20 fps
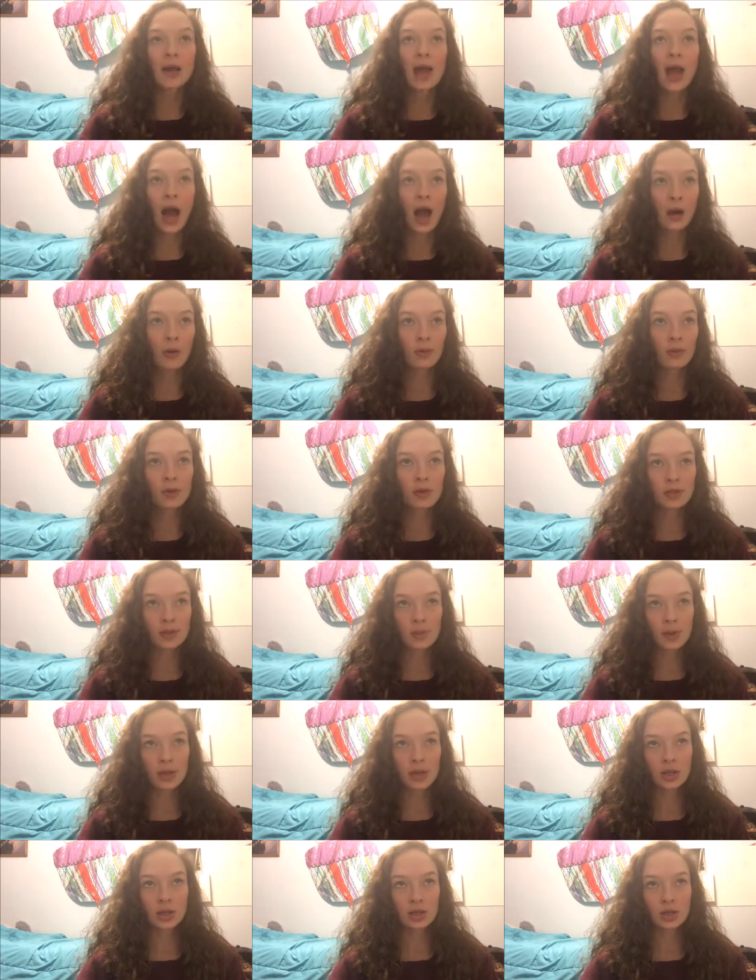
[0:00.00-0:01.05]
My hours
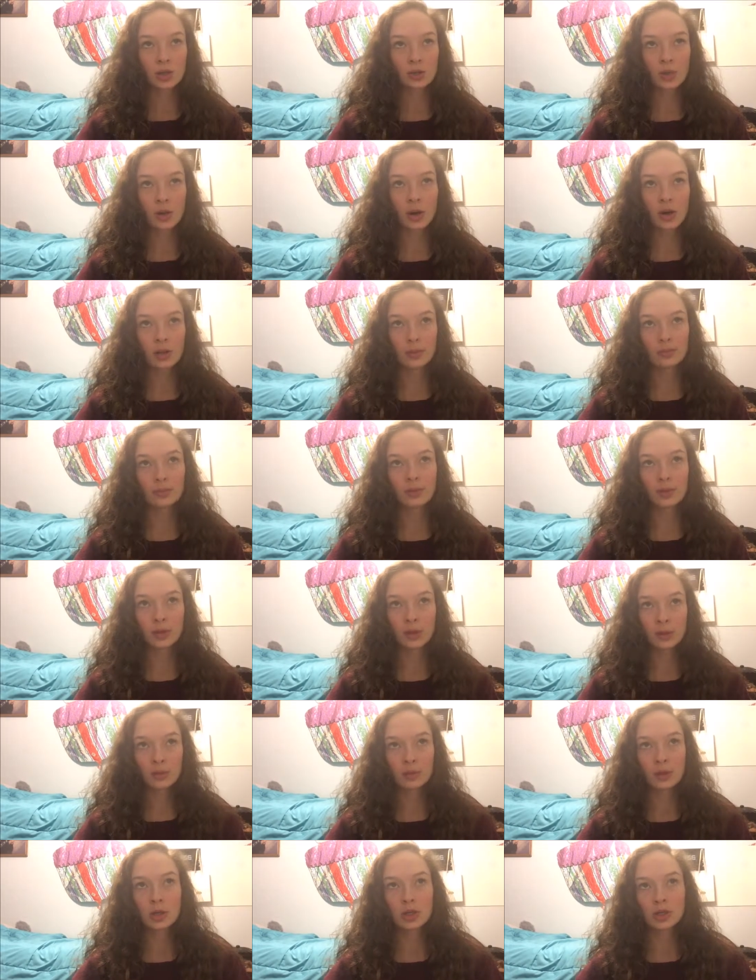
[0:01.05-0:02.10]
make it to where
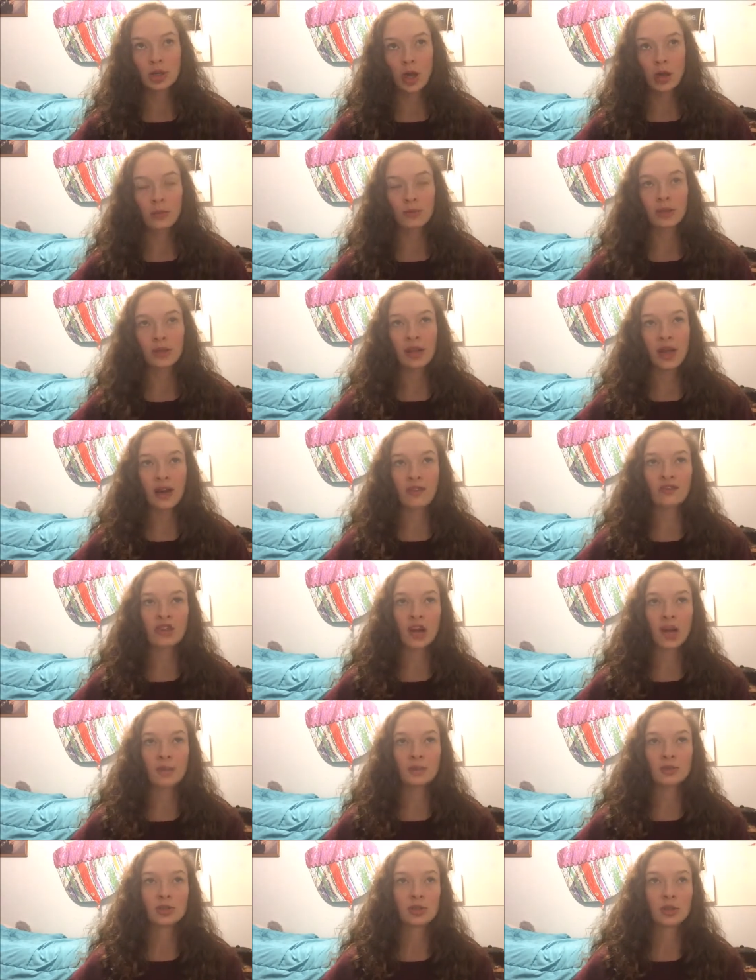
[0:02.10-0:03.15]
pretty much I don't really have
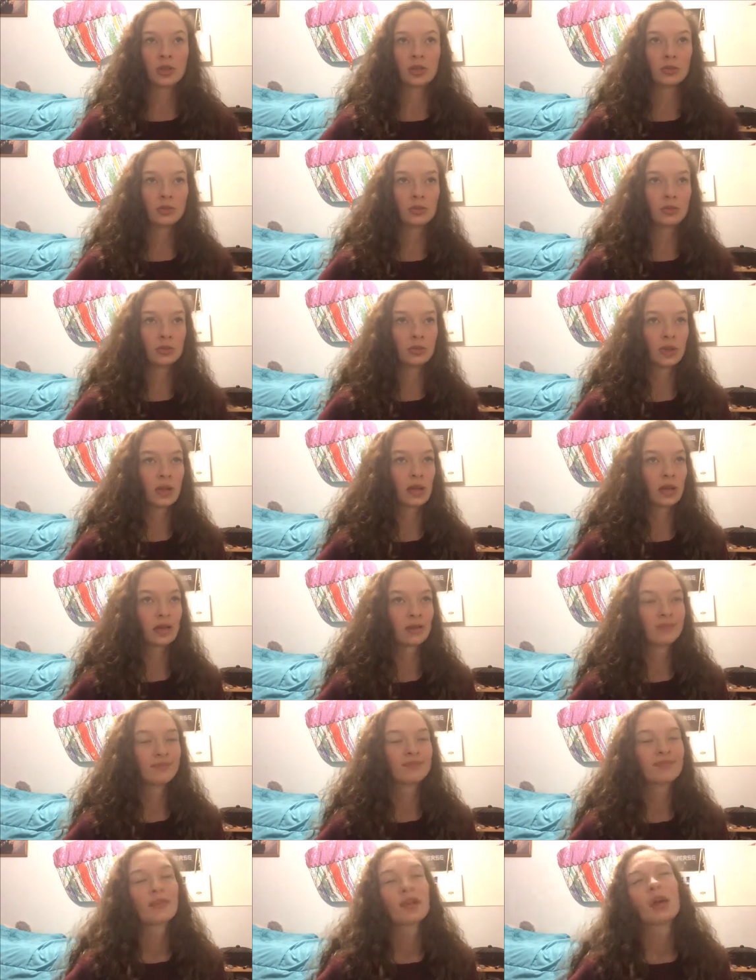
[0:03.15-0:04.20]
time to go, like,
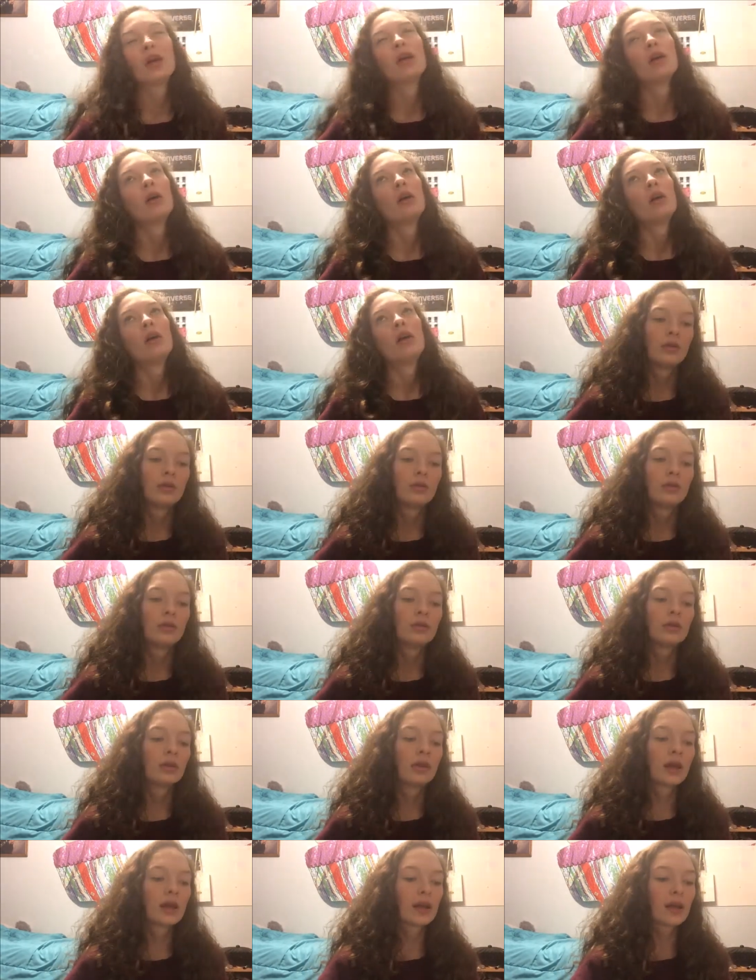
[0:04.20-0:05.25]

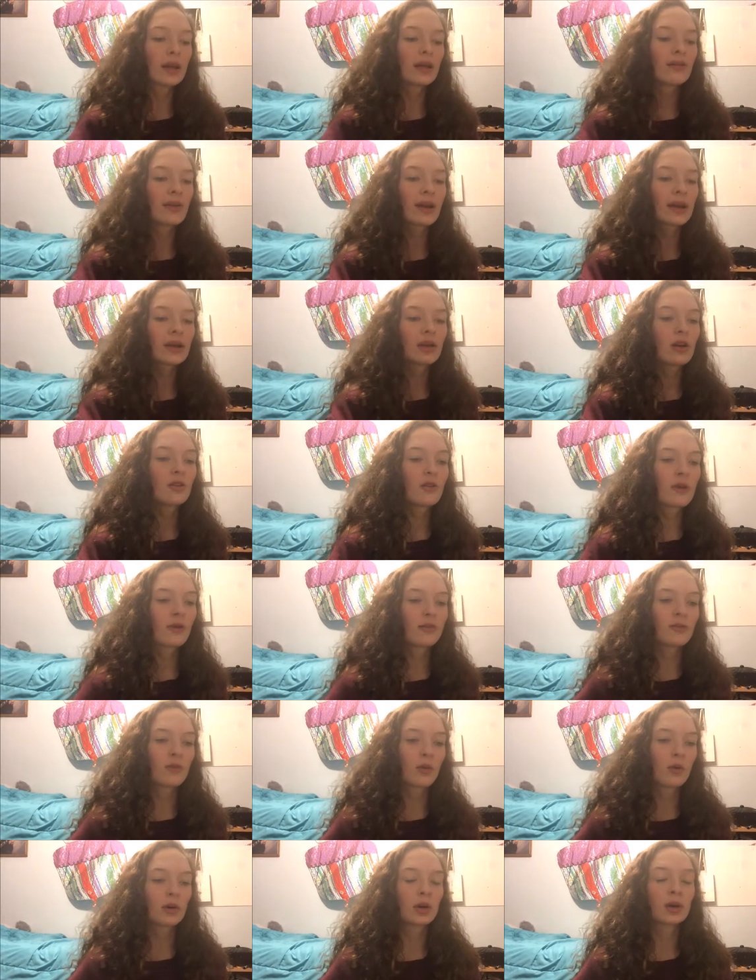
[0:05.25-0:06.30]
like if I get off at
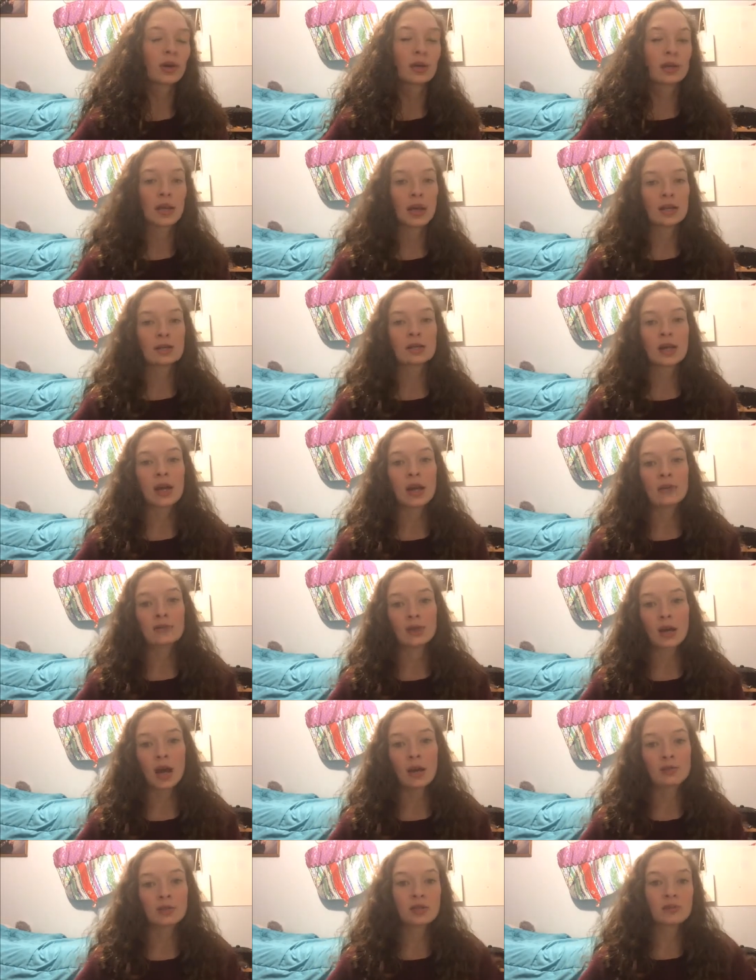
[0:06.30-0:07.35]
four, yes, I have
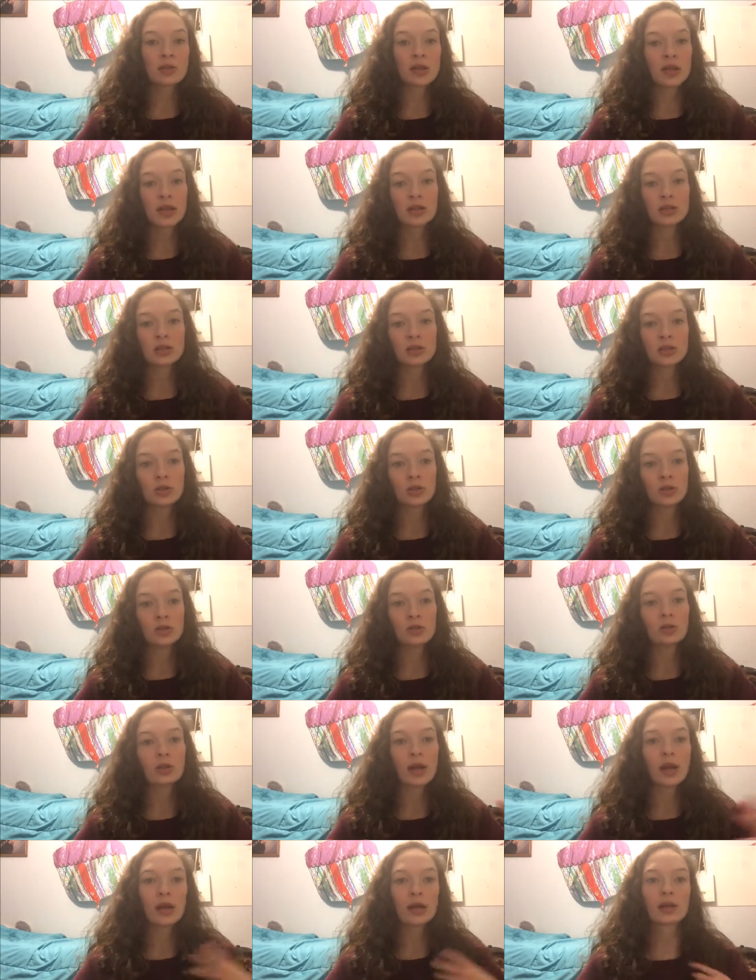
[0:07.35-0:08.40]
time to make it to
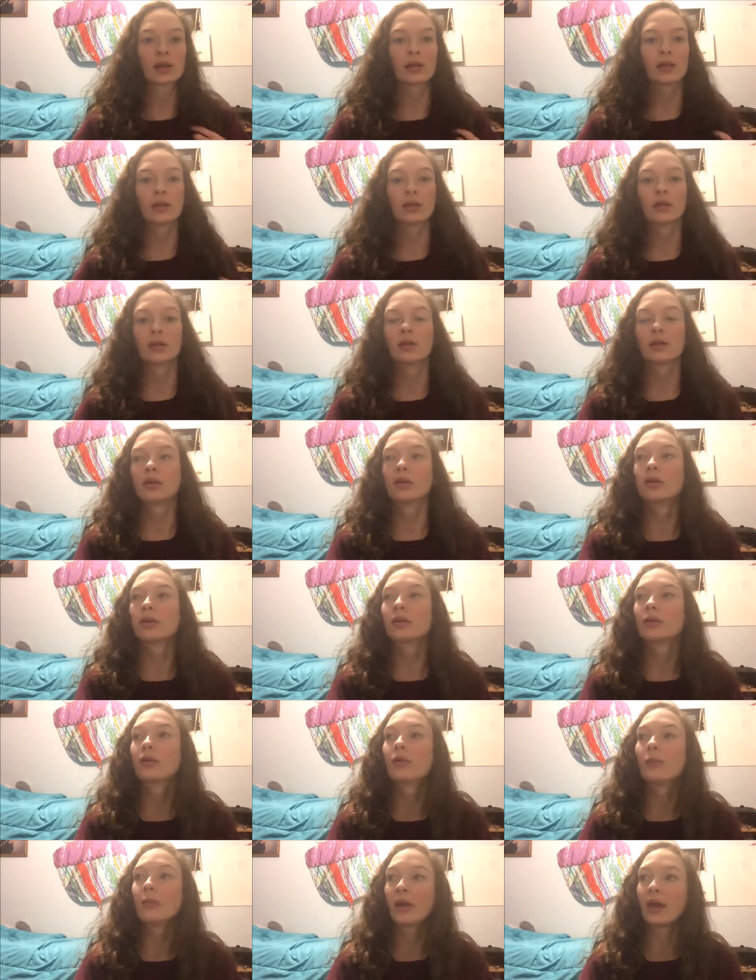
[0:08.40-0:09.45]
like
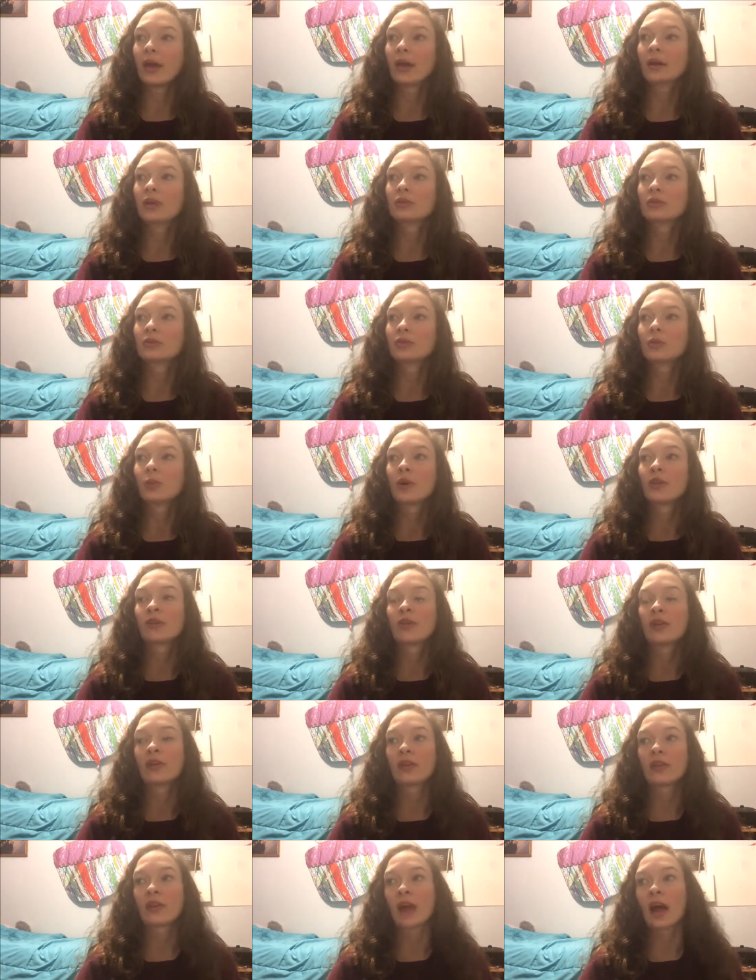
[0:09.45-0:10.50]
the bank to where if
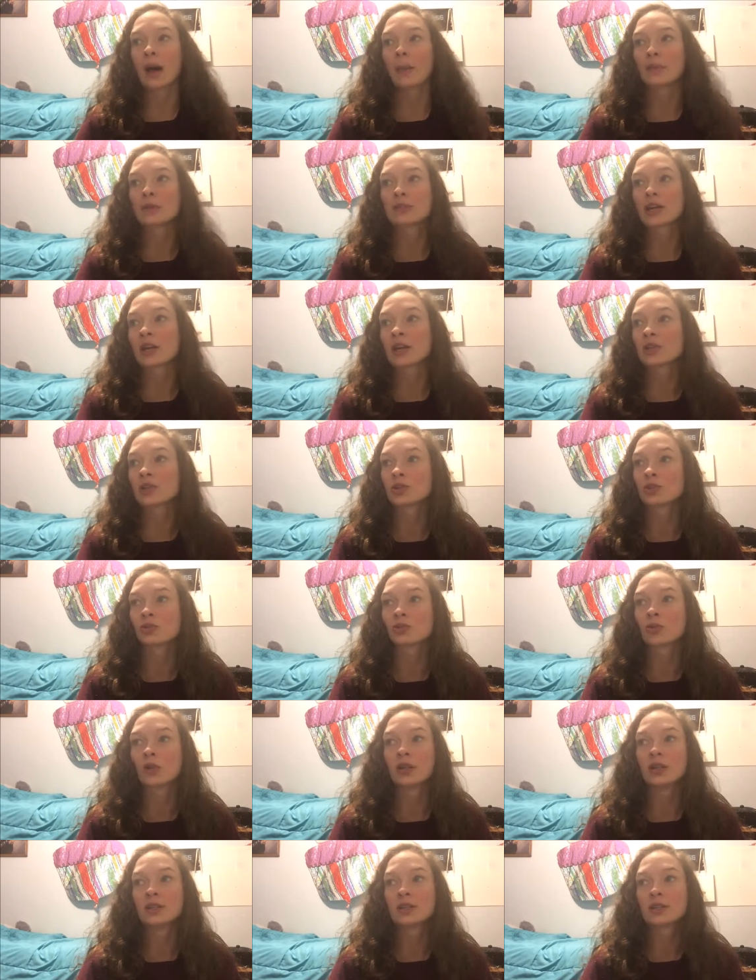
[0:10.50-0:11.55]
anything happens, I can just
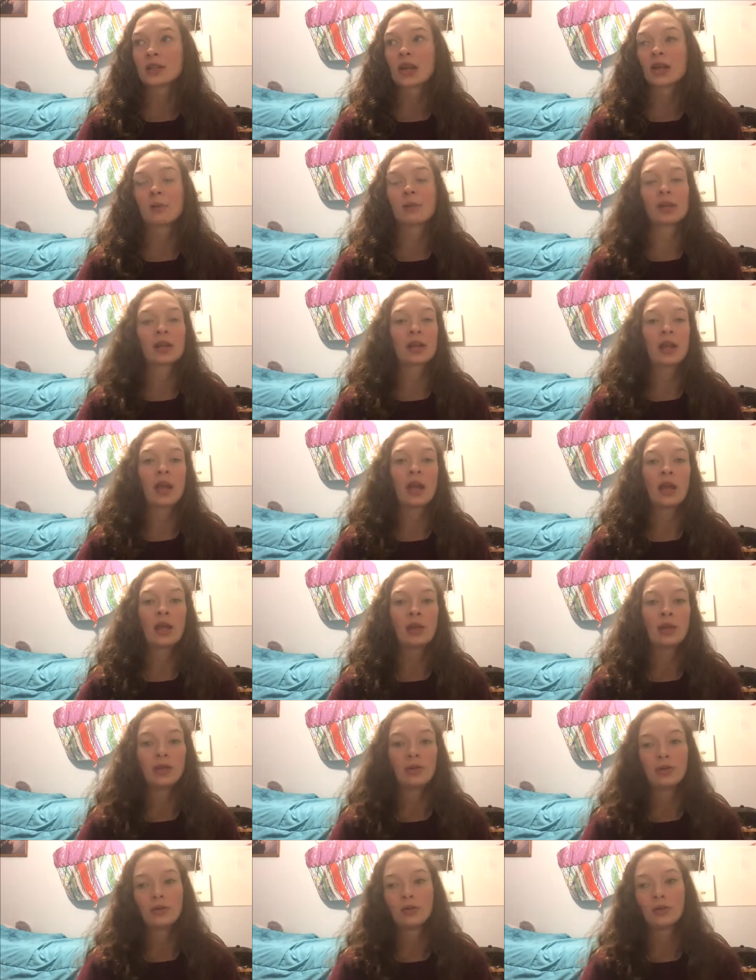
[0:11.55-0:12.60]
run inside and be like,
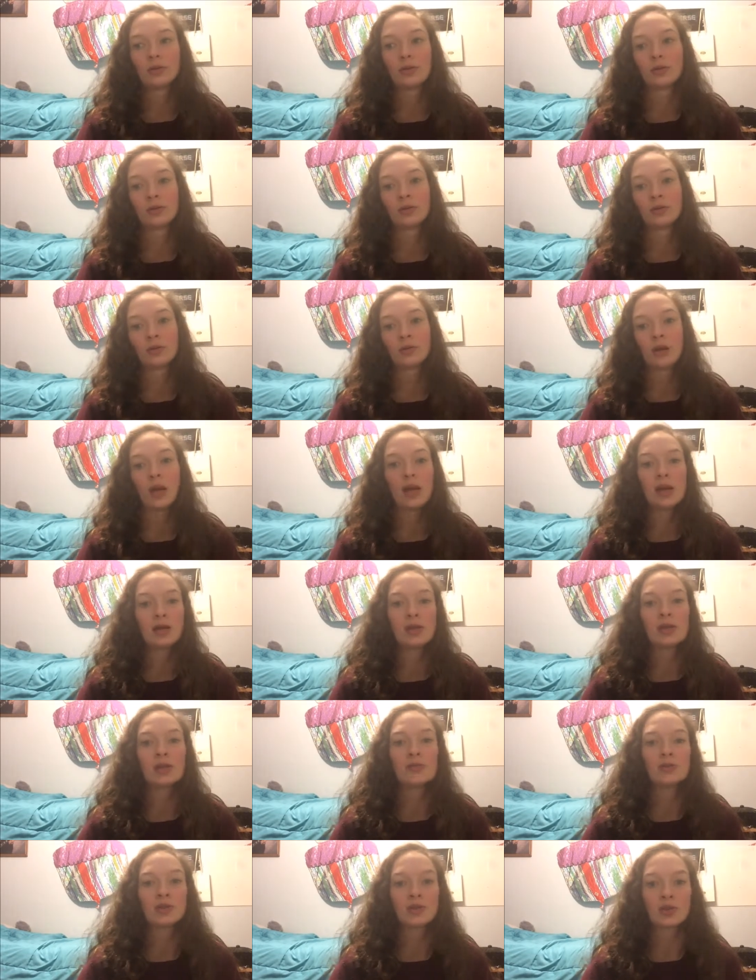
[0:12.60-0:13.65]
hey, your
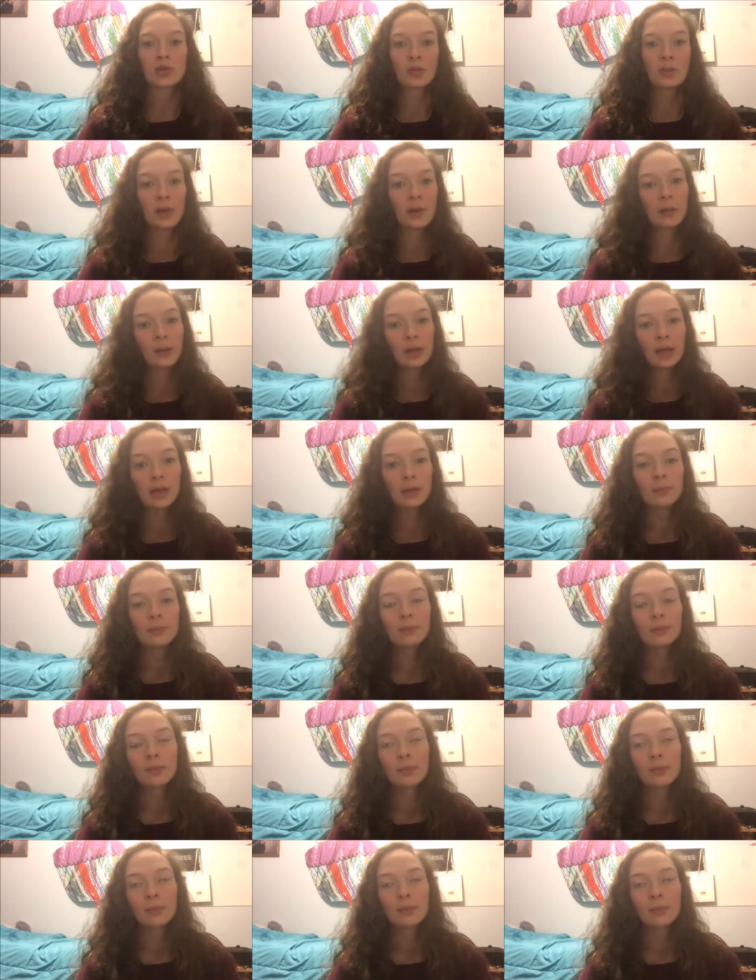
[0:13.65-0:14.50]
ATM just stole my money.